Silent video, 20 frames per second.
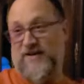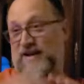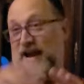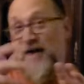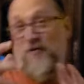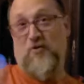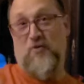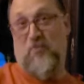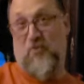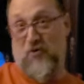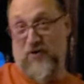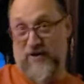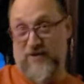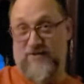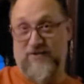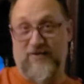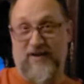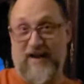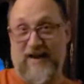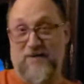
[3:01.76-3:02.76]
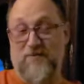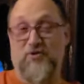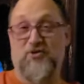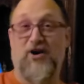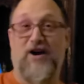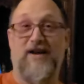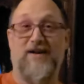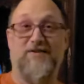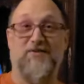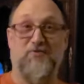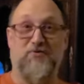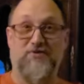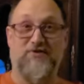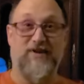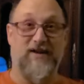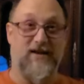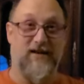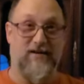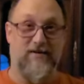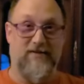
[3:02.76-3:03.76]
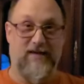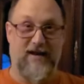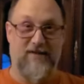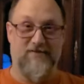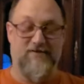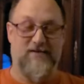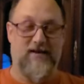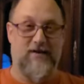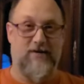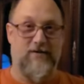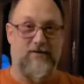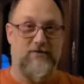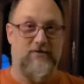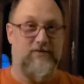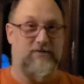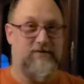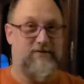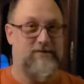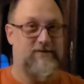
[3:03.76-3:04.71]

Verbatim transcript: of in counterpoint to the animatronics who are singing it downstairs.